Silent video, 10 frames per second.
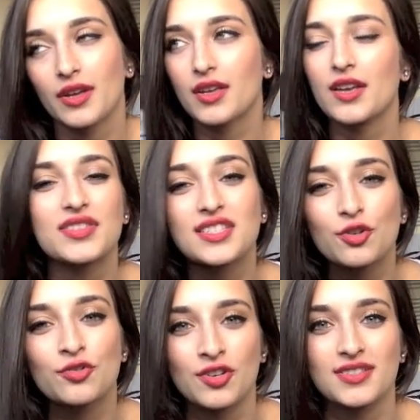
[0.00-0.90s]
I've
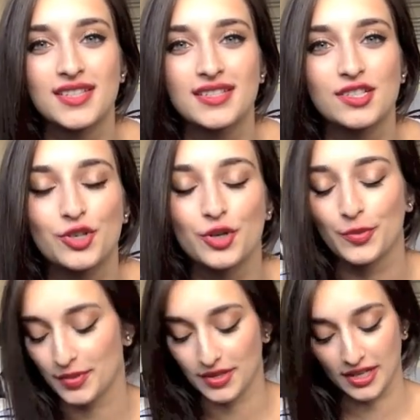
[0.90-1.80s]
still not set it up.
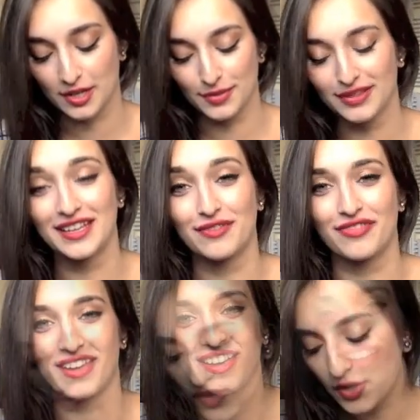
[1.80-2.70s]
Can you believe
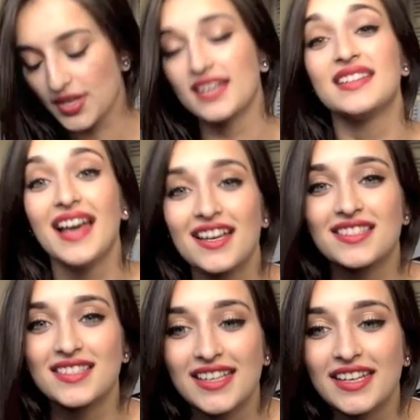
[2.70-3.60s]
that? Okay,
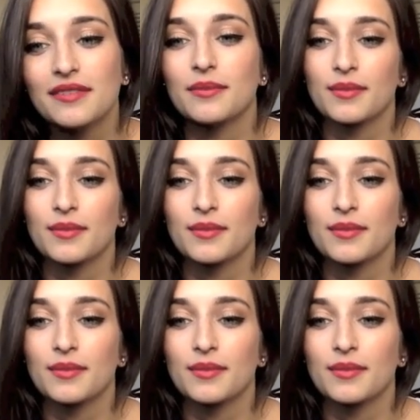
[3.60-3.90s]
lastly,